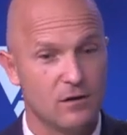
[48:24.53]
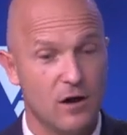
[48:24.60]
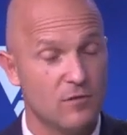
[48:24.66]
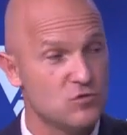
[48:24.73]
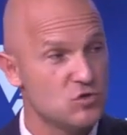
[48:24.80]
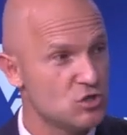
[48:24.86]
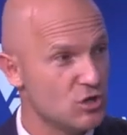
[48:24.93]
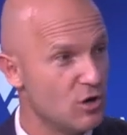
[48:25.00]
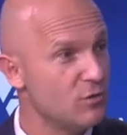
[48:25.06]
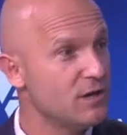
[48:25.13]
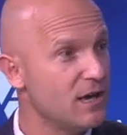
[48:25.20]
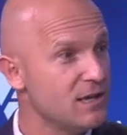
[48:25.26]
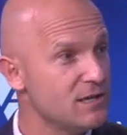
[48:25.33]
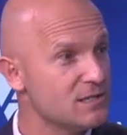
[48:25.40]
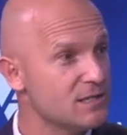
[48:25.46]
of
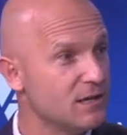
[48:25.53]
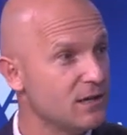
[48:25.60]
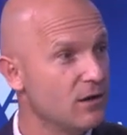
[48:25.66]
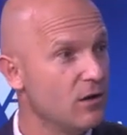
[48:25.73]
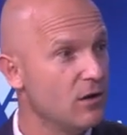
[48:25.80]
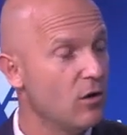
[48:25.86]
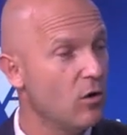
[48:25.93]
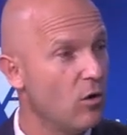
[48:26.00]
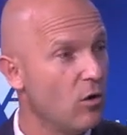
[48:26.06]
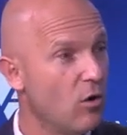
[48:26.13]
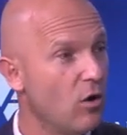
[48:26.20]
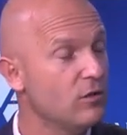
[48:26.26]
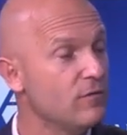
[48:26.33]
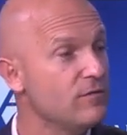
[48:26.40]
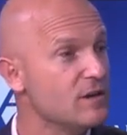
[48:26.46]
showcasing
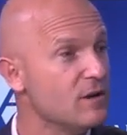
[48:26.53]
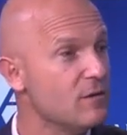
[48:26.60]
all of the